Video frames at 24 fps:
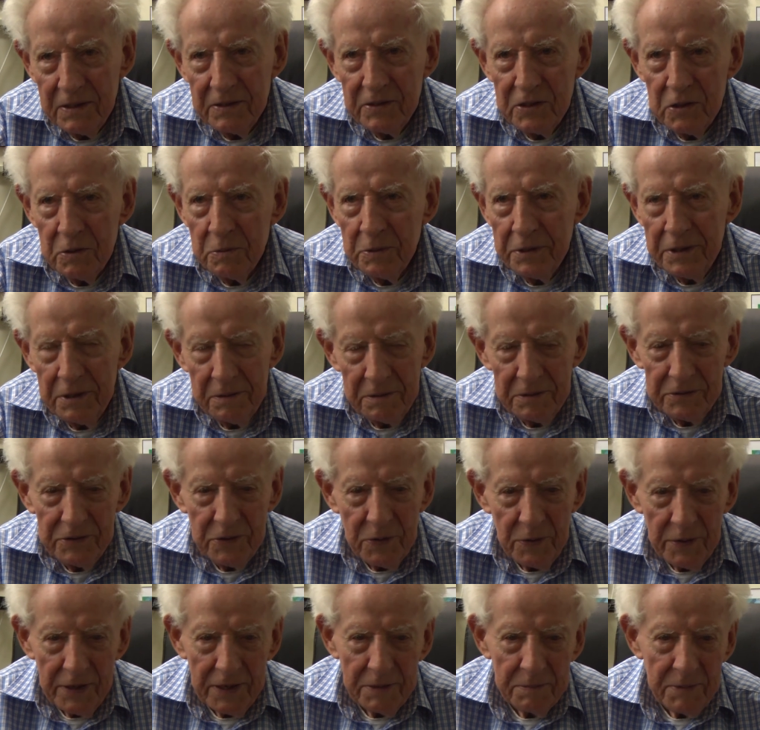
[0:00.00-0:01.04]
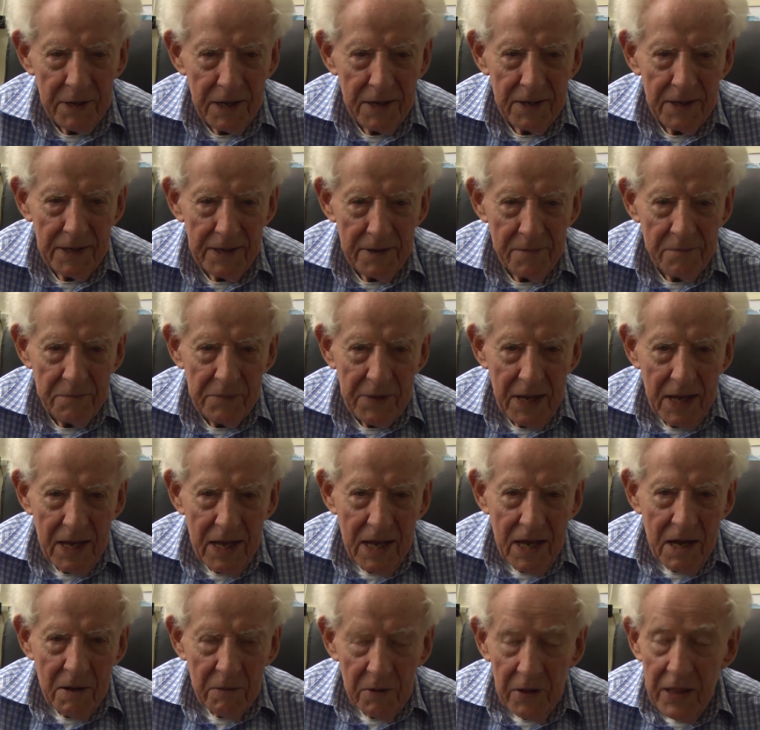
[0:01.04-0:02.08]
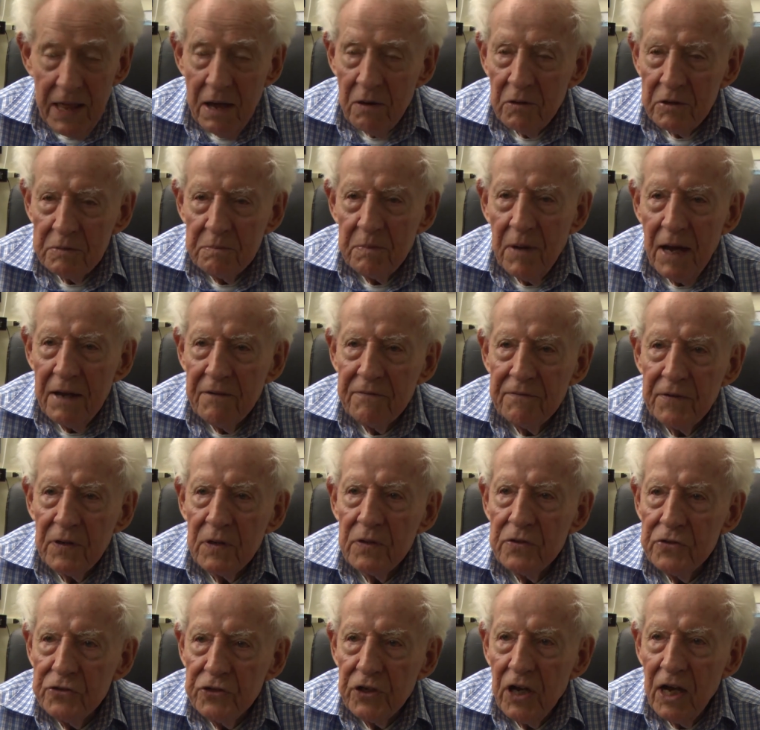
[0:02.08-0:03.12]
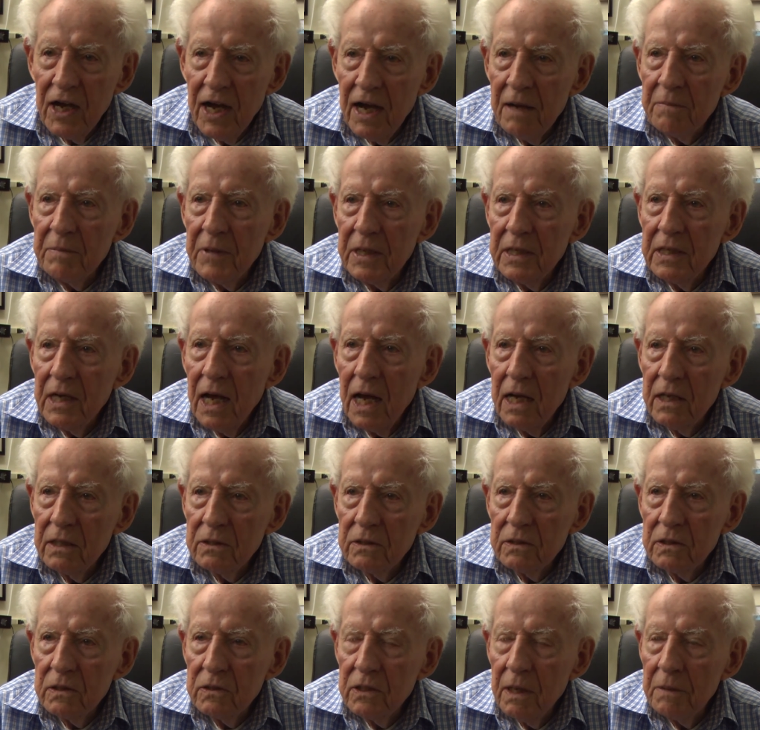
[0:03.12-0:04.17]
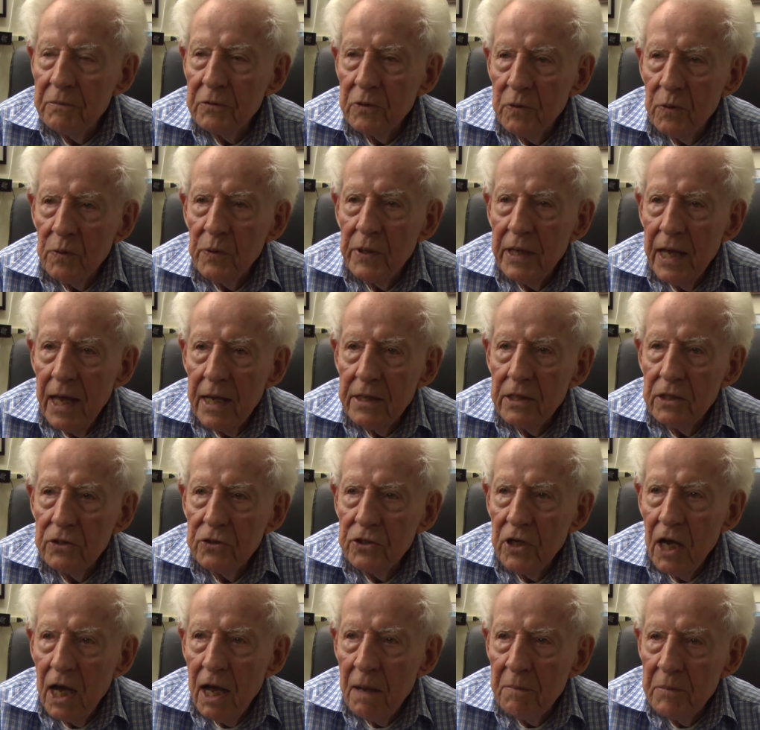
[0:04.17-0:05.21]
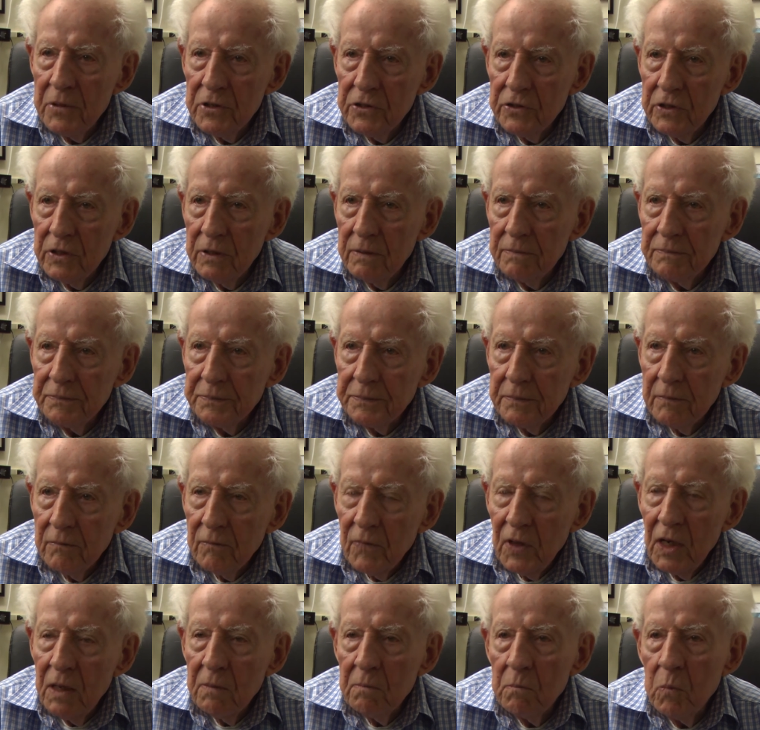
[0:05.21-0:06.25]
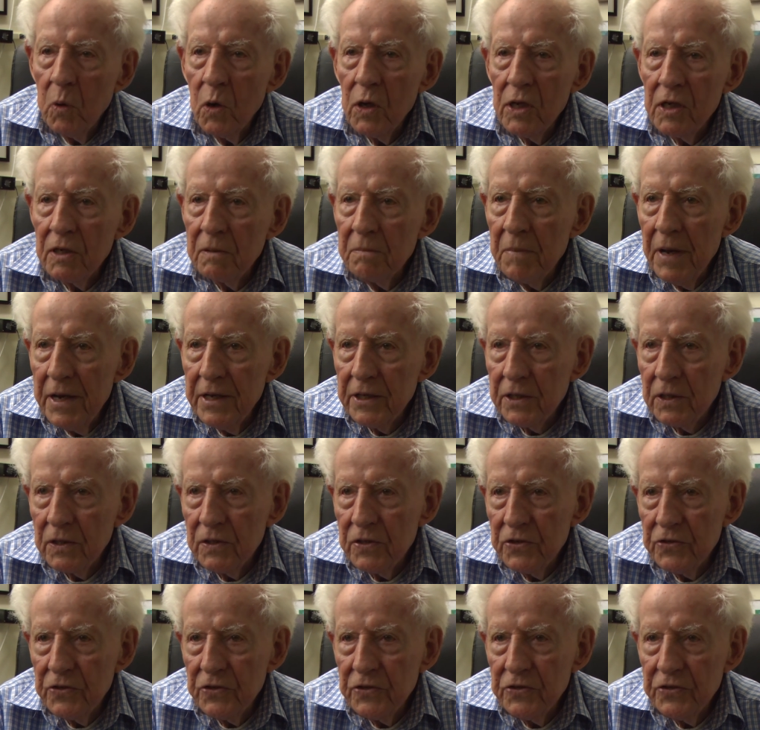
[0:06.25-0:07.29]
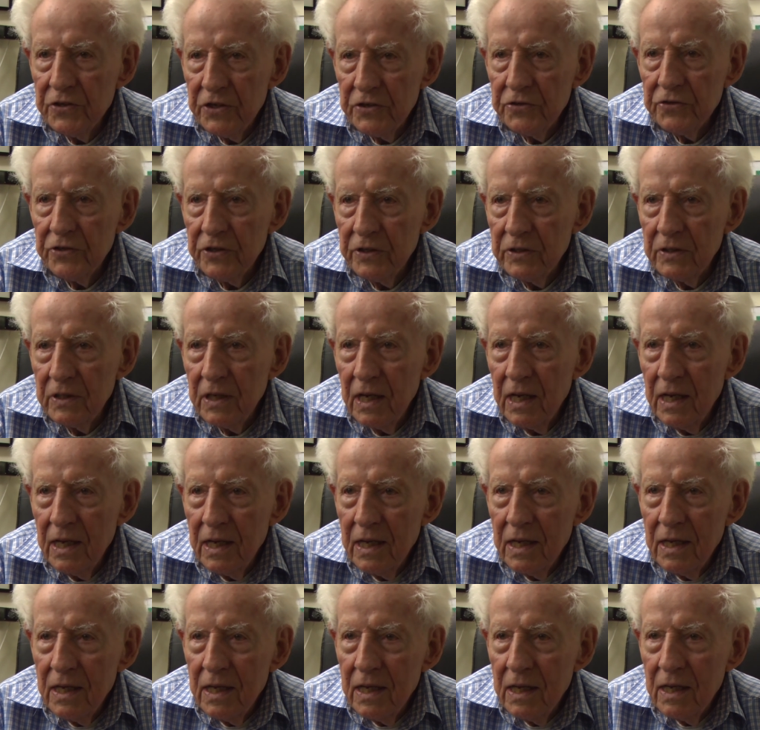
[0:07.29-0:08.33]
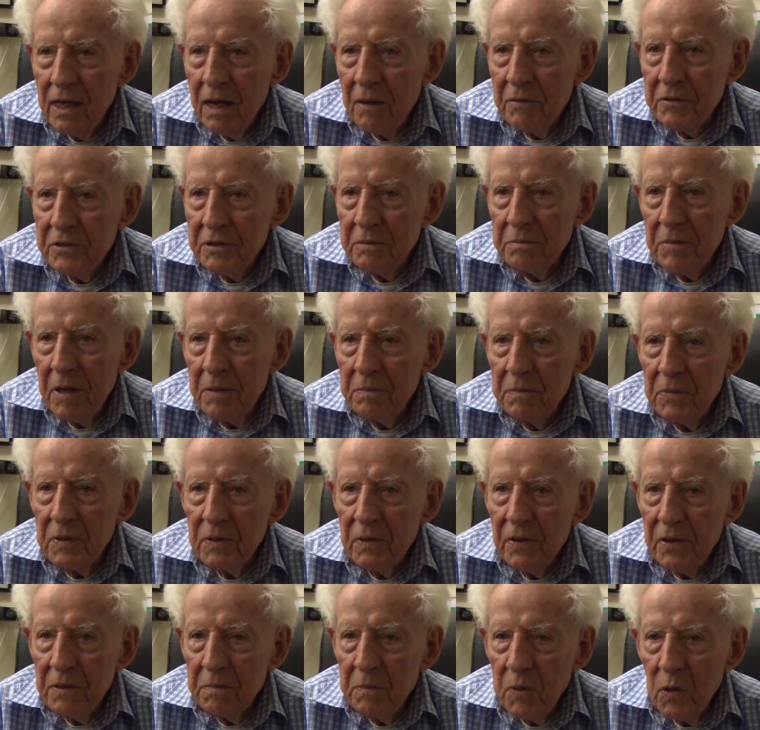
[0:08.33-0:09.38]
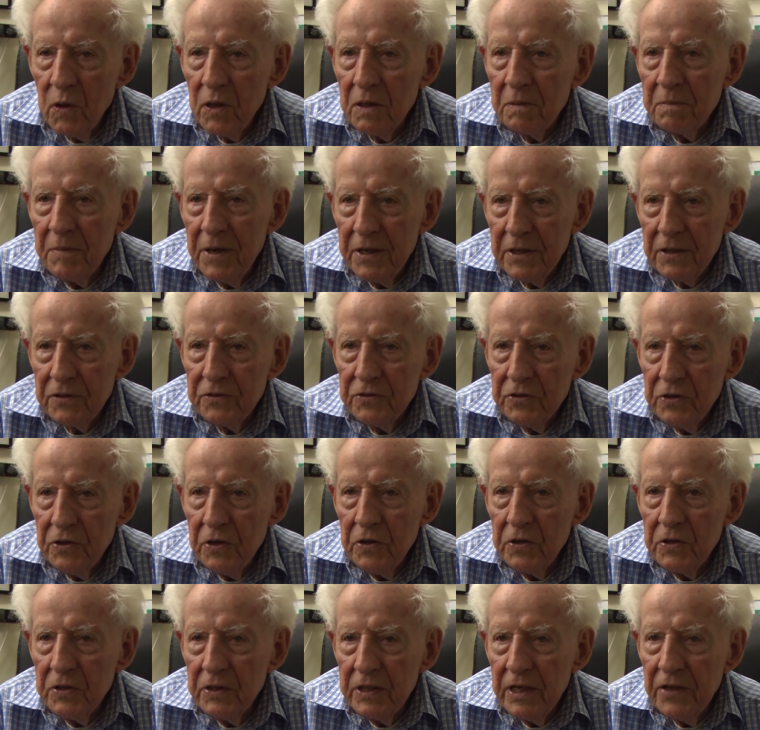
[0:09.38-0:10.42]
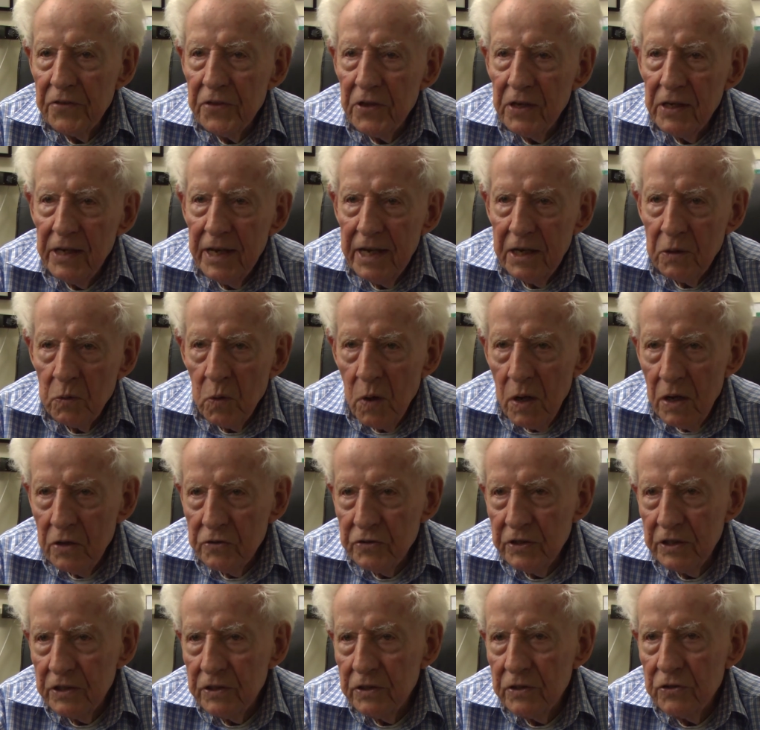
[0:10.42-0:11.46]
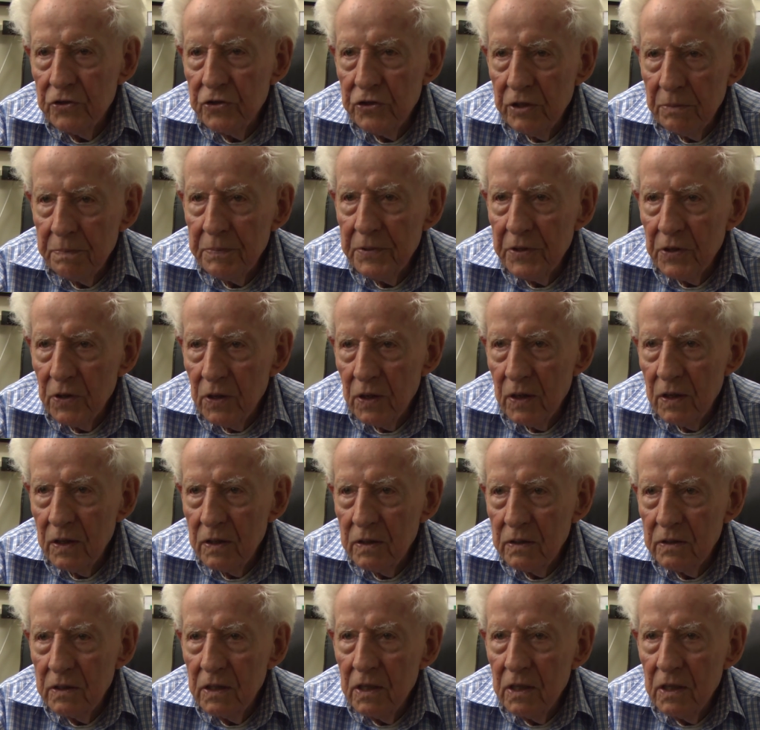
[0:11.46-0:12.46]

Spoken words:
knew what he was doing apparently. Well, that was my first job, and I subsequently had a job as a Boilermaker's assistant. I was a member of the Boilermakers Union at the Lake Washington shipyard,